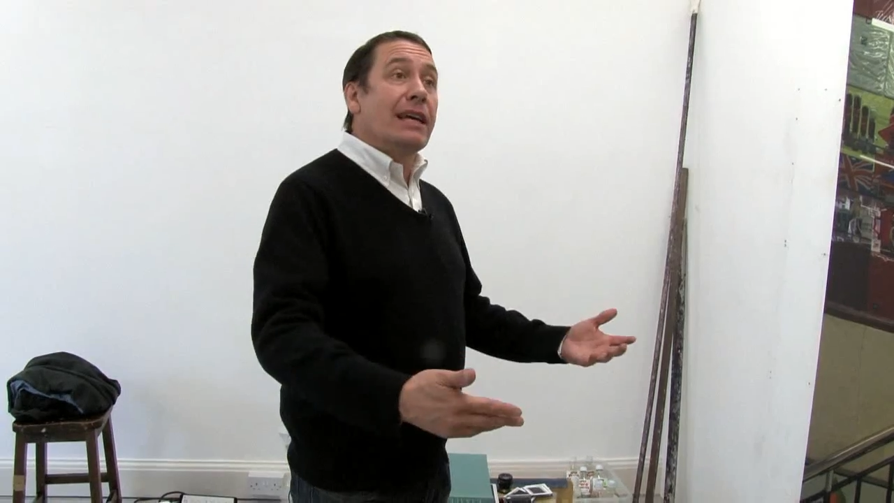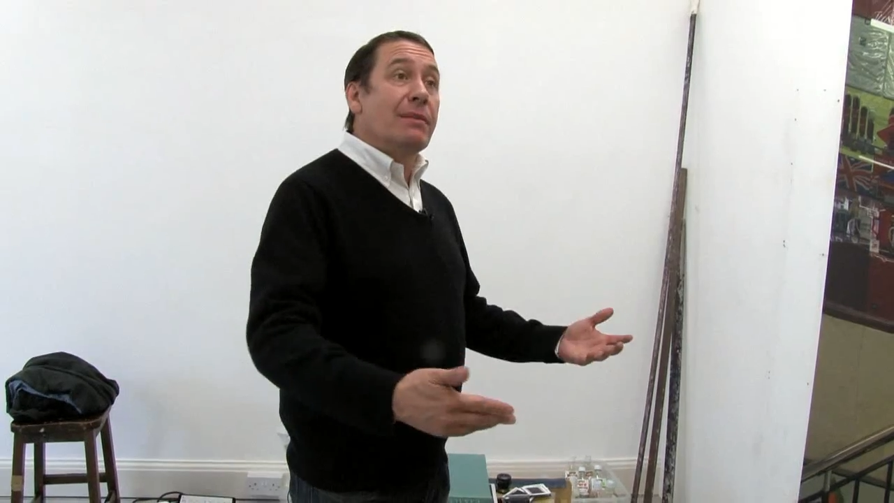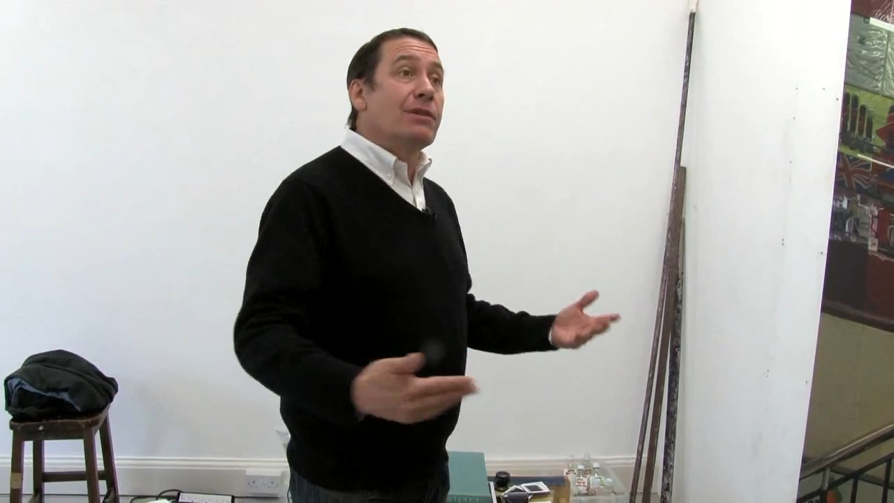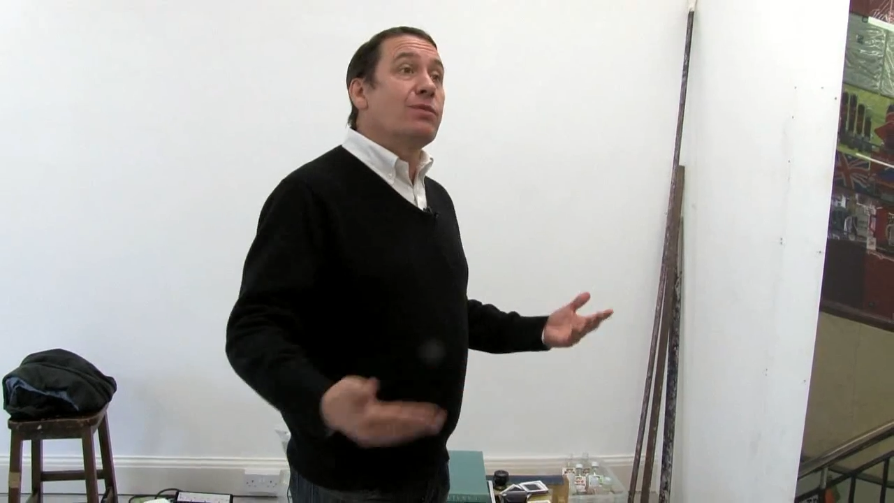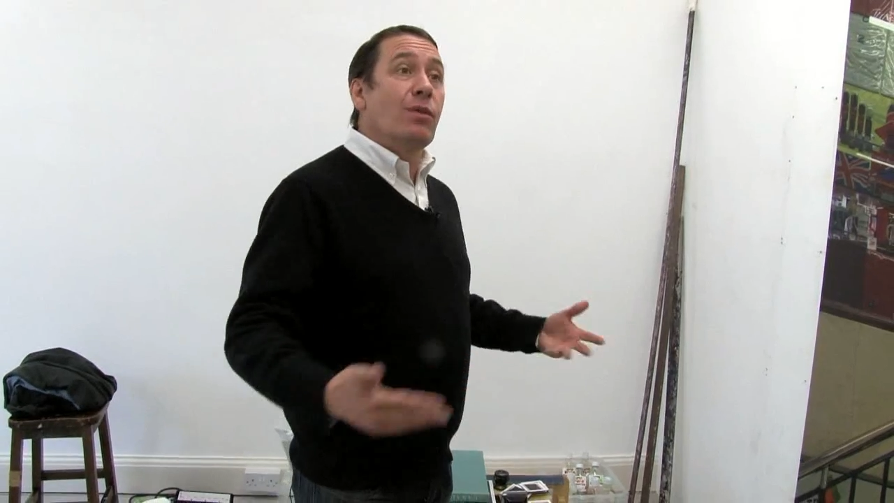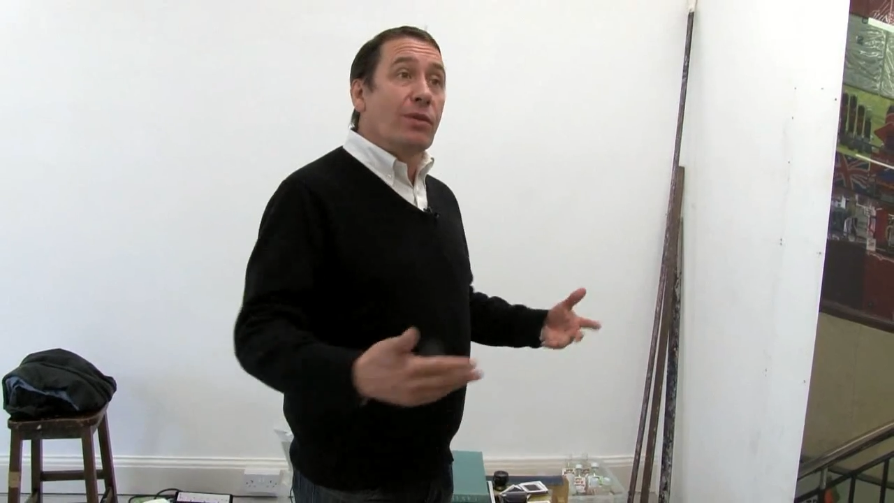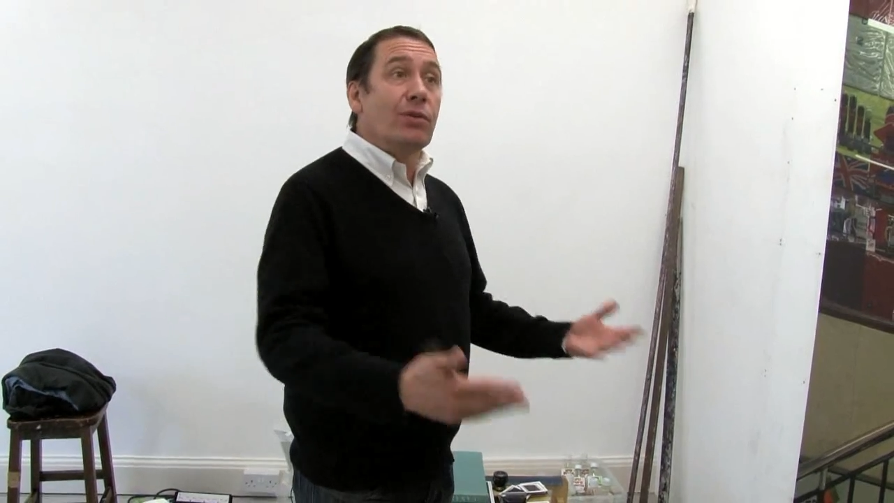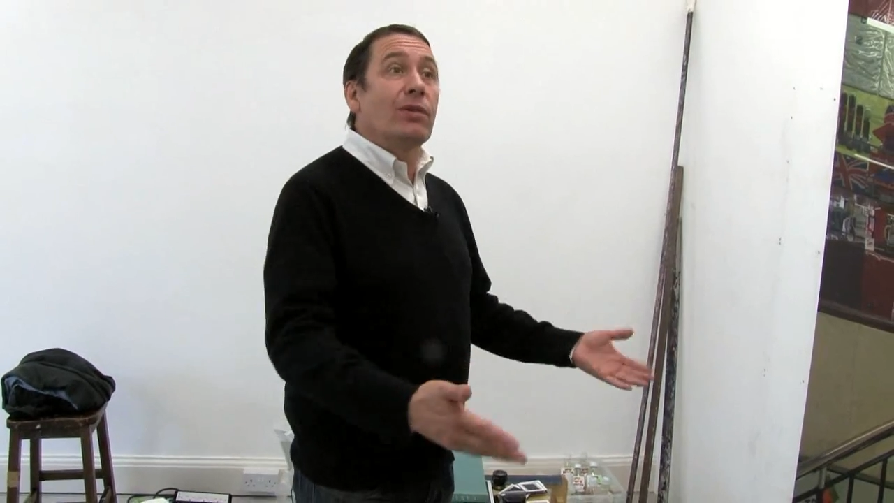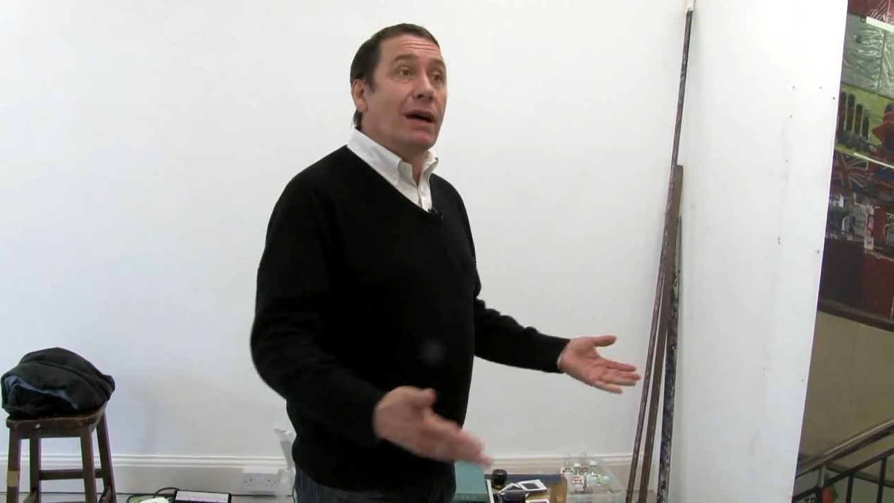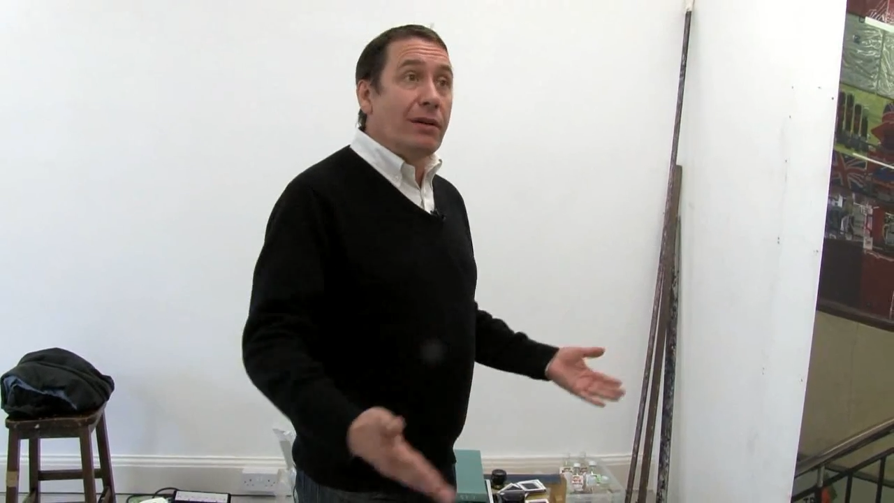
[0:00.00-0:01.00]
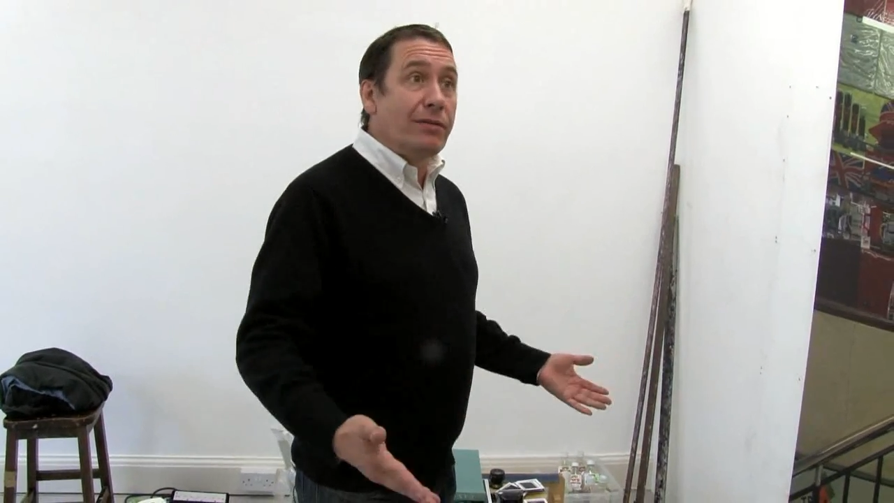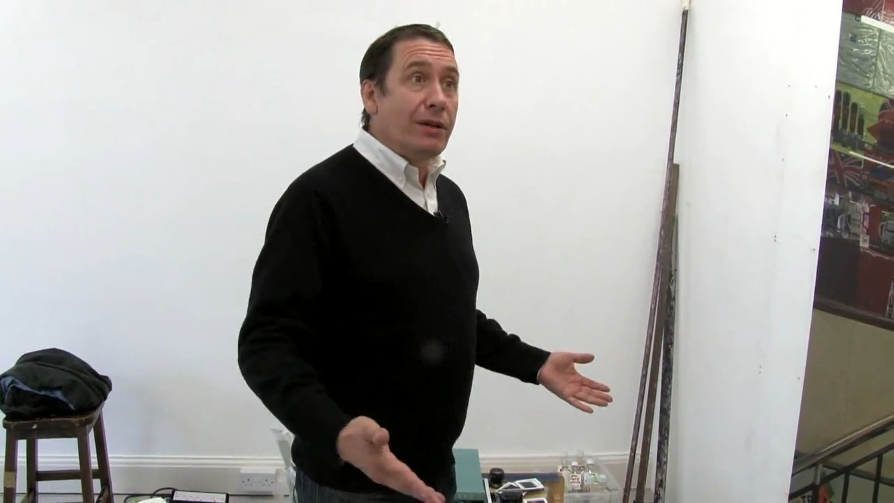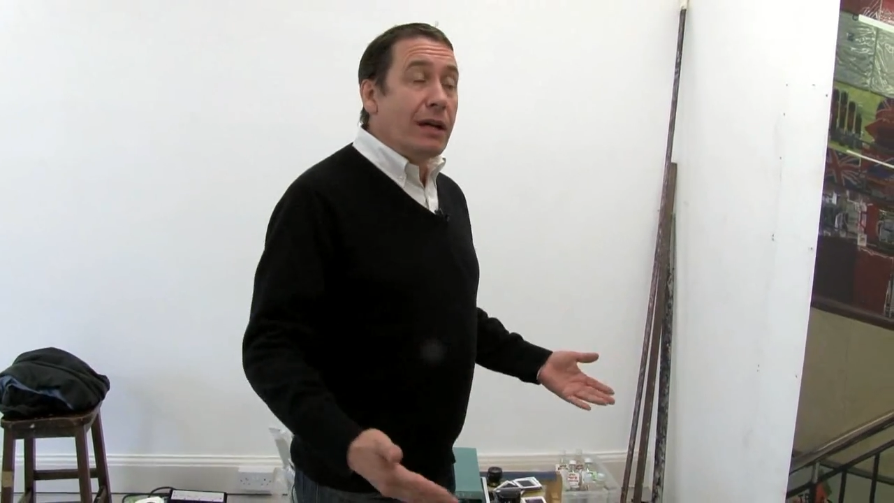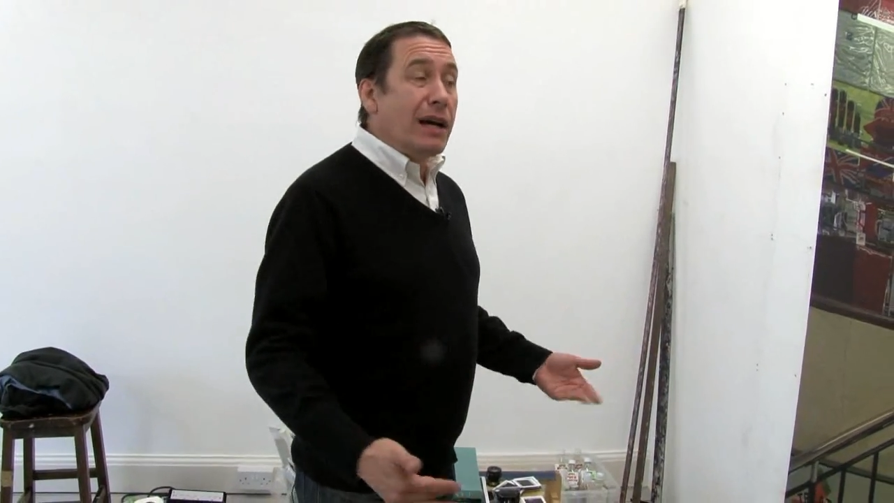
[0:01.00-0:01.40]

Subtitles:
him is what we all love.